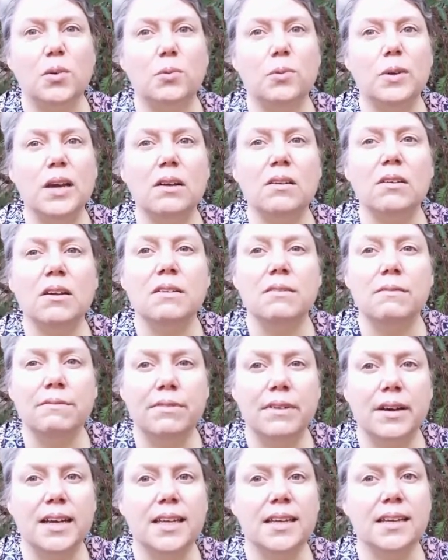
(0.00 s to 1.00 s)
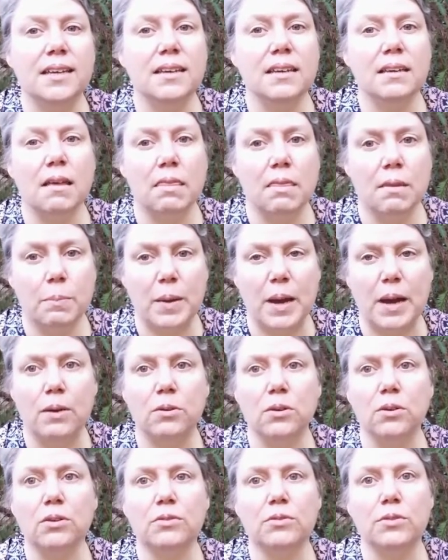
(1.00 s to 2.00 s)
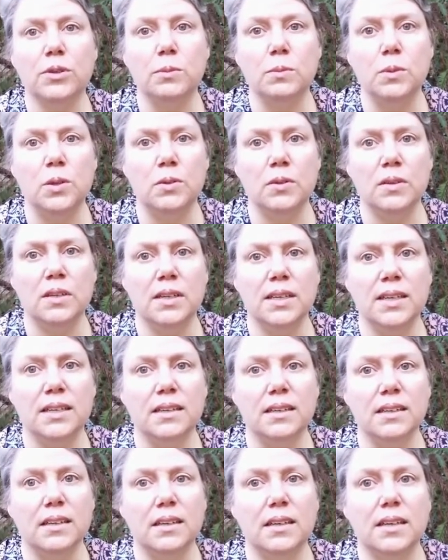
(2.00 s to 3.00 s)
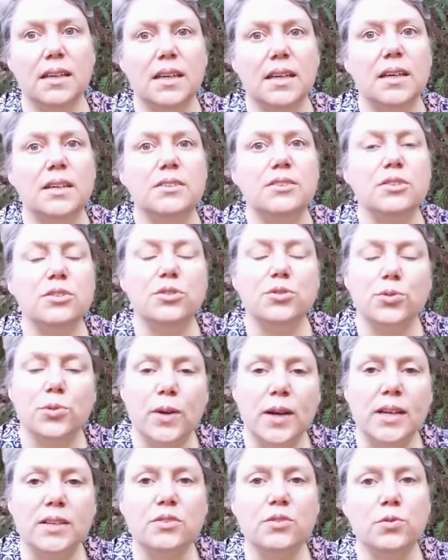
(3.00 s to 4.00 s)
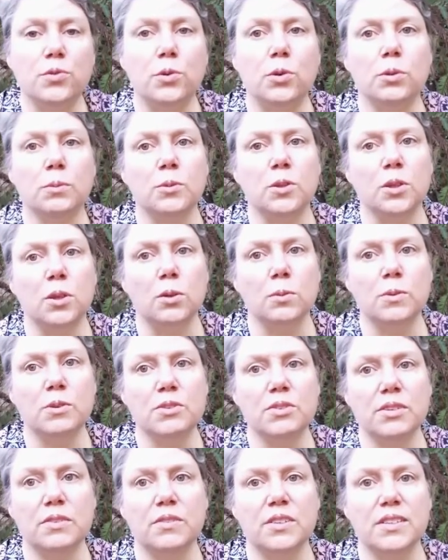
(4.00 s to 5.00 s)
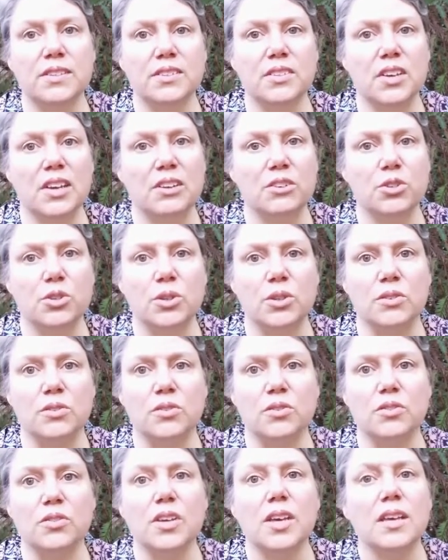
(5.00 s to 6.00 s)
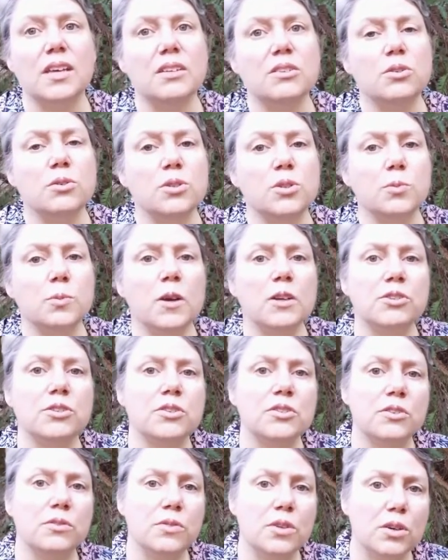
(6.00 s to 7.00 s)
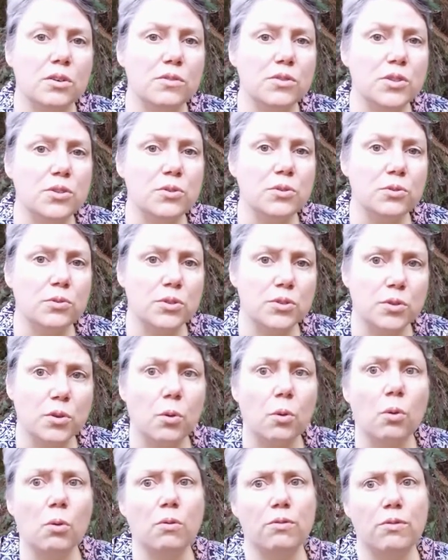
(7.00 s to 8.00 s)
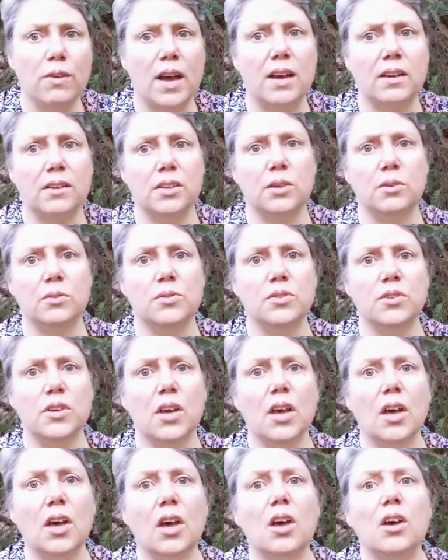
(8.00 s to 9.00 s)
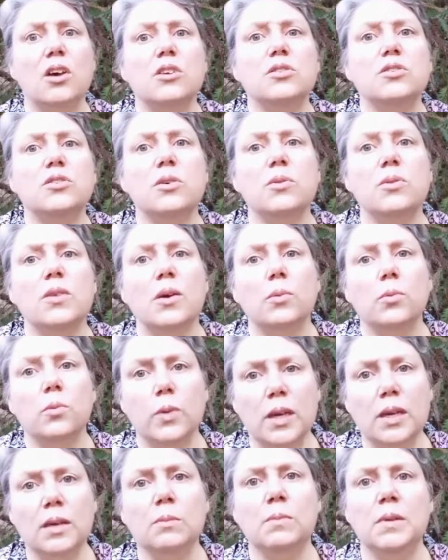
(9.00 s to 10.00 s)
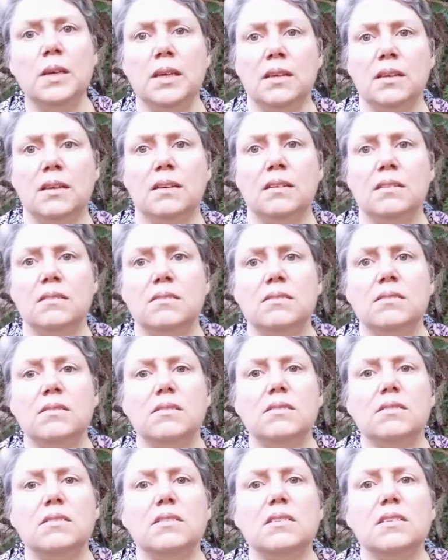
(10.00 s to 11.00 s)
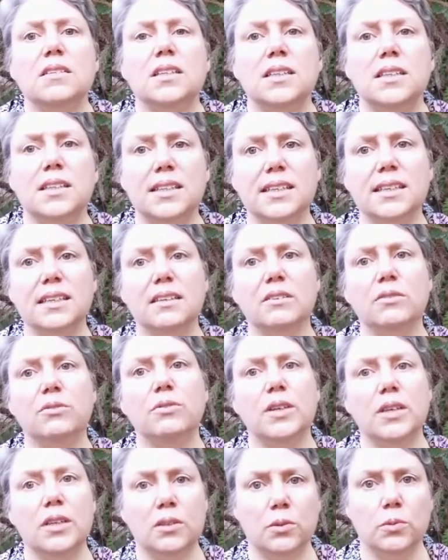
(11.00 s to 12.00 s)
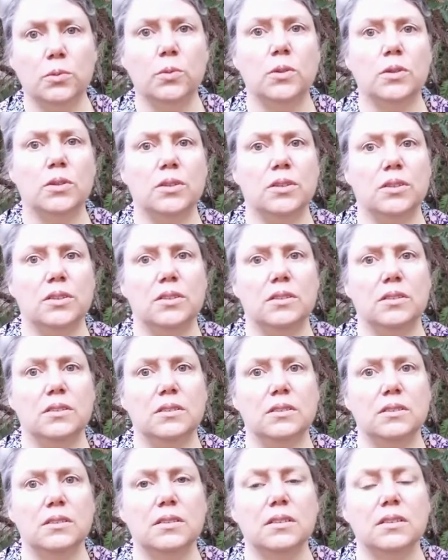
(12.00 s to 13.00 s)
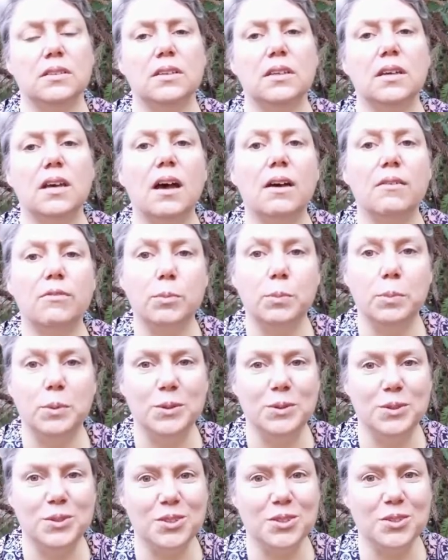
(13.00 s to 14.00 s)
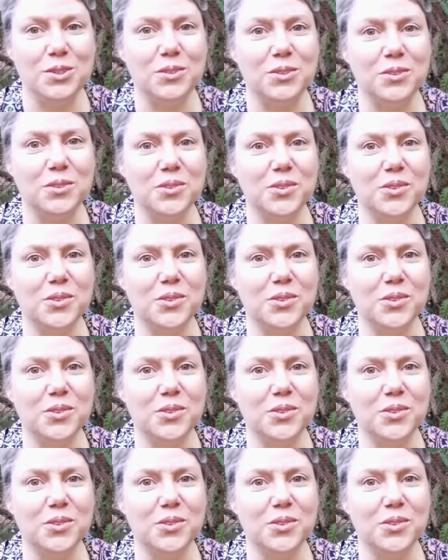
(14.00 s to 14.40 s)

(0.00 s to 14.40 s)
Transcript: We are inviting the power of community to transform global civilizations into expressions of Novasutras' core values so that we can begin to live in a world of Ubuntu